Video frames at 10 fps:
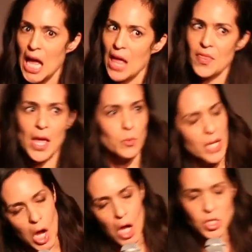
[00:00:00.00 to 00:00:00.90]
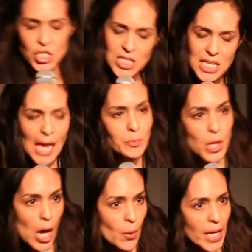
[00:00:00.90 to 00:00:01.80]
and then we all just kept
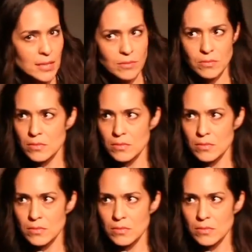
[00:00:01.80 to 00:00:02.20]
going.